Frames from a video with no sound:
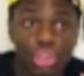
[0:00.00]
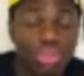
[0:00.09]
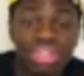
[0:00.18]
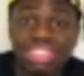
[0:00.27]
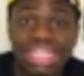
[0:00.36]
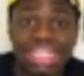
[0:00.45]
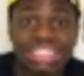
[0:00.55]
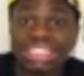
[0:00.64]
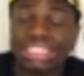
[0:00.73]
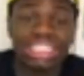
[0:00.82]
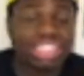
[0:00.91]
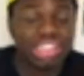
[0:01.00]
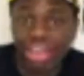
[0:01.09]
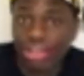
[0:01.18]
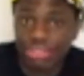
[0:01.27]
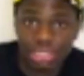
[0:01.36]
you could date
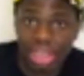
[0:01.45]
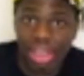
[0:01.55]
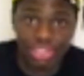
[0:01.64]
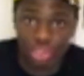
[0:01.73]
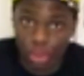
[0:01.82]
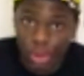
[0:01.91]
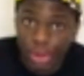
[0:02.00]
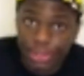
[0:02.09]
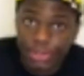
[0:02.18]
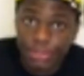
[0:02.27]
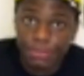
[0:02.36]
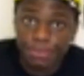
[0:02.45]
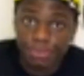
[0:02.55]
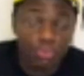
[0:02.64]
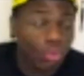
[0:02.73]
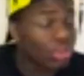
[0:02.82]
60,000 guys in the world,
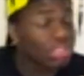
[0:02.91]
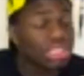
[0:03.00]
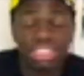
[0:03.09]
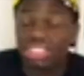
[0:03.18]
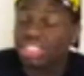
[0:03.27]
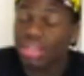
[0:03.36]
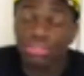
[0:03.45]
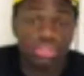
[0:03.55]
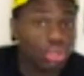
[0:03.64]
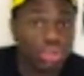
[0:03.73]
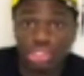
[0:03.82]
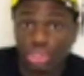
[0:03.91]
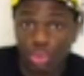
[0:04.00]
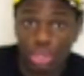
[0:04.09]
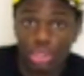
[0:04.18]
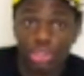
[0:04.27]
or 60,000 girls in
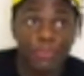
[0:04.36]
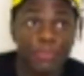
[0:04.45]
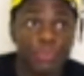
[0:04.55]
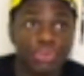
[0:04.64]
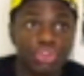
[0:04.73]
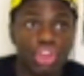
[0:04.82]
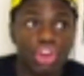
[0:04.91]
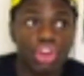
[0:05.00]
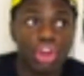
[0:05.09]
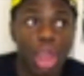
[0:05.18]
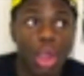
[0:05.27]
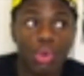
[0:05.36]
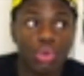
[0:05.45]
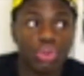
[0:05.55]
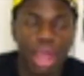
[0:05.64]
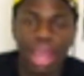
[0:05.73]
the world. They're
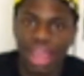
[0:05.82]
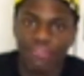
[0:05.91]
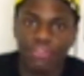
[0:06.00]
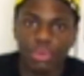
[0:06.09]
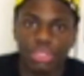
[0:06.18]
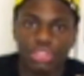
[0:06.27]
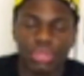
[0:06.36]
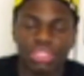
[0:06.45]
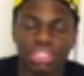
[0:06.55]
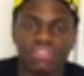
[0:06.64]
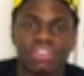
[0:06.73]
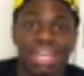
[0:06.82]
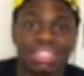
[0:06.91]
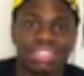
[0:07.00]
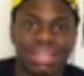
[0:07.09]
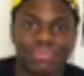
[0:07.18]
not everyone is going to give you
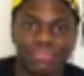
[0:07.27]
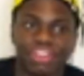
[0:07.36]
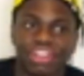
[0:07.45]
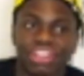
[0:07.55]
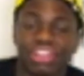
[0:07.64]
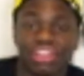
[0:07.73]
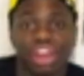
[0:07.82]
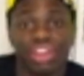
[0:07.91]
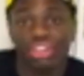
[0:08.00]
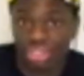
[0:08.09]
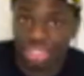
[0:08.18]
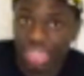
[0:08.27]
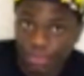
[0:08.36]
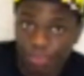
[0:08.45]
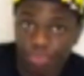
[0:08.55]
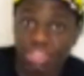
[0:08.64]
that same feeling that the other
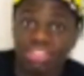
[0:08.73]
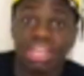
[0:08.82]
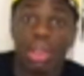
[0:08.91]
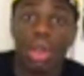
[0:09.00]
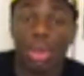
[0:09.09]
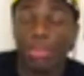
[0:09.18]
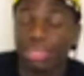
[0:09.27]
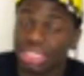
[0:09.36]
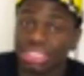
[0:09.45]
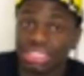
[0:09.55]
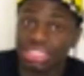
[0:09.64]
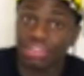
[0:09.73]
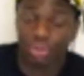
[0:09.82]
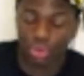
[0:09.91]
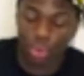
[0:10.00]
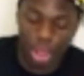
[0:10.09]
did, because they all possess
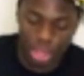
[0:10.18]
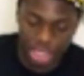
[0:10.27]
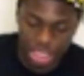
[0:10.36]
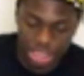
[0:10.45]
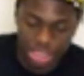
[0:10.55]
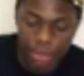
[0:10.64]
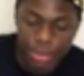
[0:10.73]
different qualities.